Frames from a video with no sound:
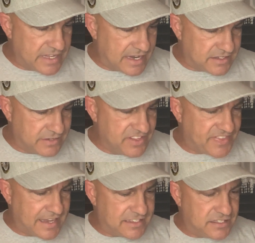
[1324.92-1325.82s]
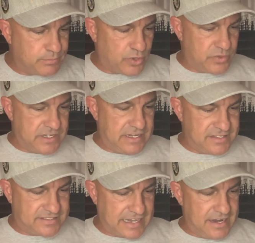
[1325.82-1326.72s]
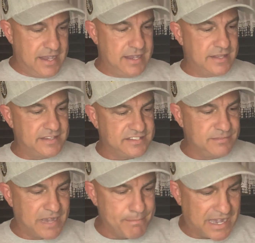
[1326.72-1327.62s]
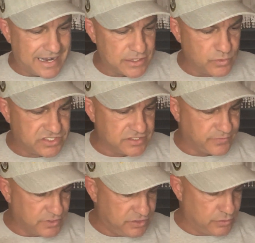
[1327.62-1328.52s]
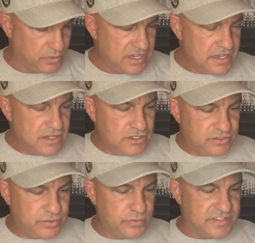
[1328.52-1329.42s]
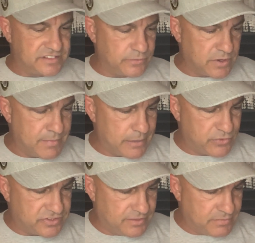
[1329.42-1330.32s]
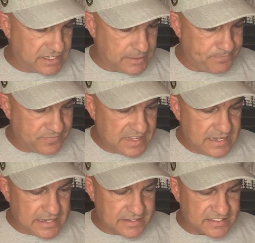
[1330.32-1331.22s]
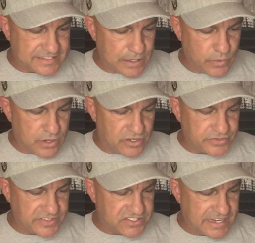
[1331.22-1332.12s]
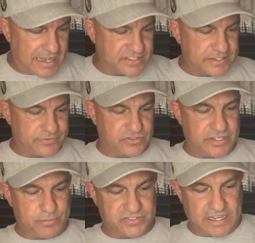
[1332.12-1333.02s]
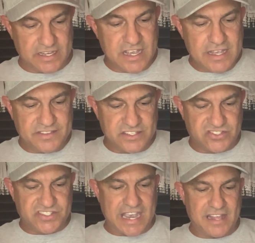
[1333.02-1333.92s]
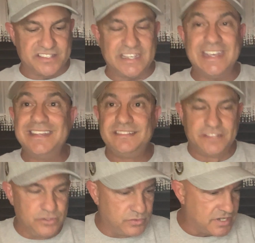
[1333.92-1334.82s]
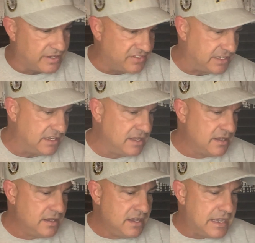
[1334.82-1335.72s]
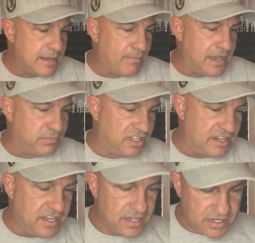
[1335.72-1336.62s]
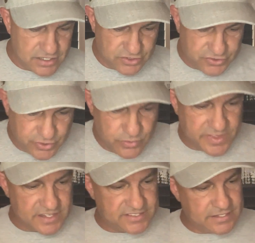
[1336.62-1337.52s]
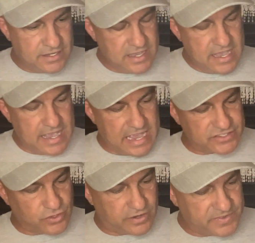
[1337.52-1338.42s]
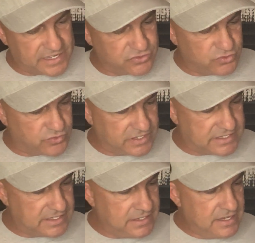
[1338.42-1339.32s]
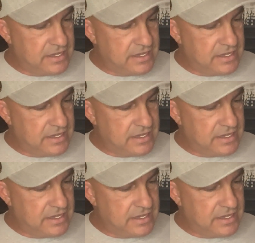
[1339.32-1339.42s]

he had given thanks, he broke it and said, this is my body, which is for you. Do this in remembrance of me. In the same way, also the chalice after supper, saying, this chalice is the new covenant in my blood. Do this as often as you drink it